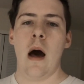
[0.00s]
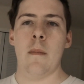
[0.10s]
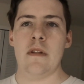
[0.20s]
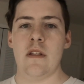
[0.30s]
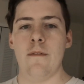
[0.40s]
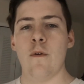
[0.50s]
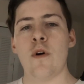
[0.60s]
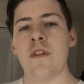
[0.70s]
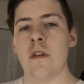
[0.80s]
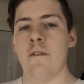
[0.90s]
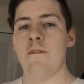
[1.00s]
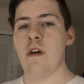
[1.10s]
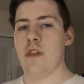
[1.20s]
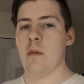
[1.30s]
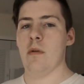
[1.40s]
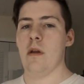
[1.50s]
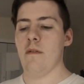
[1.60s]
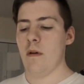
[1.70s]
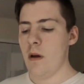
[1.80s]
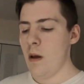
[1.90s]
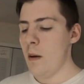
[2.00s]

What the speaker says: It's the 4th and the 5th, I believe.